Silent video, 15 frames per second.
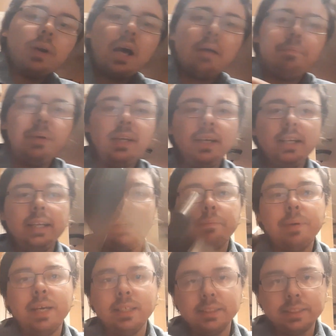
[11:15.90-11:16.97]
I'm peening
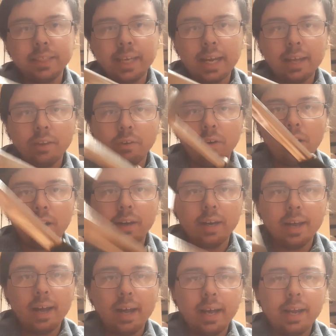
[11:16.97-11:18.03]
pins together on
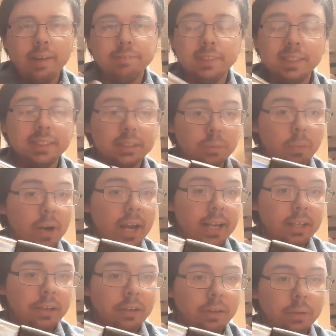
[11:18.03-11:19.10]
knives, this is what I
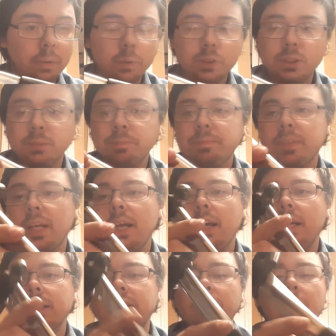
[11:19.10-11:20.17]
use.
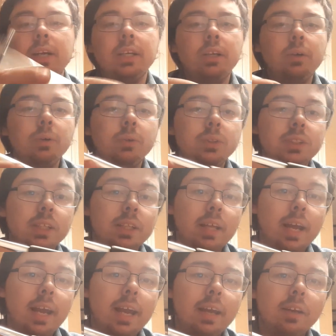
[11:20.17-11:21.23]
So I used the
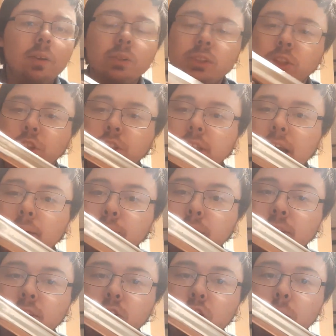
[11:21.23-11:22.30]
handles and shaped
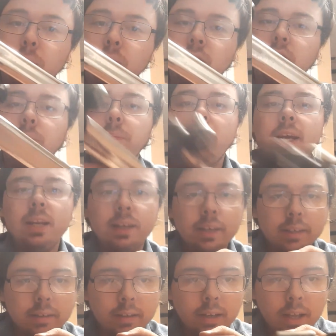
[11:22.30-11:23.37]
this tube a little bit
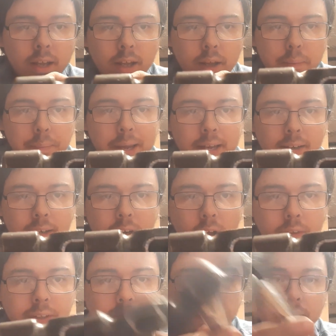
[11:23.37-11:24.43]
and pinned it
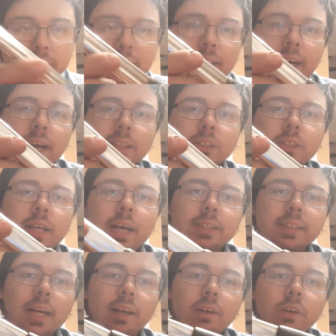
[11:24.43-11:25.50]
on the other side, so now
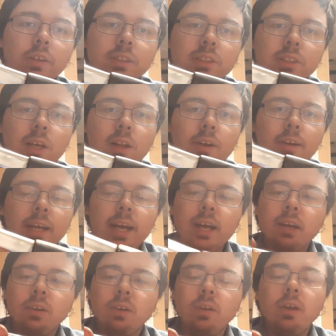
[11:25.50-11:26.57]
it's got a good solid
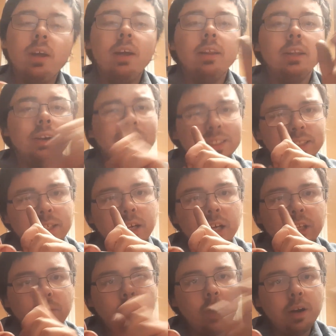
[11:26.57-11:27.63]
handle. There is
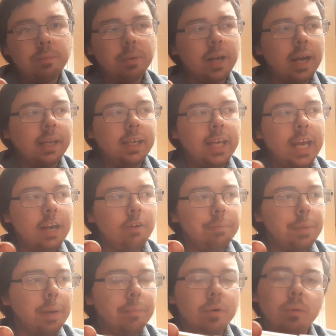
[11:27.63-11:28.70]
another one, but I can't
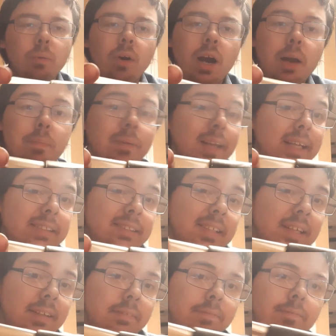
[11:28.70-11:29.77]
remember where I placed
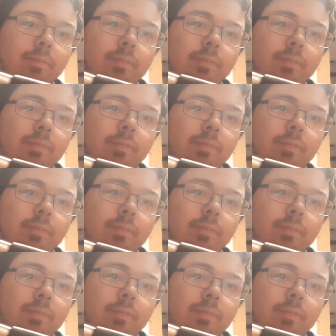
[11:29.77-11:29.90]
it.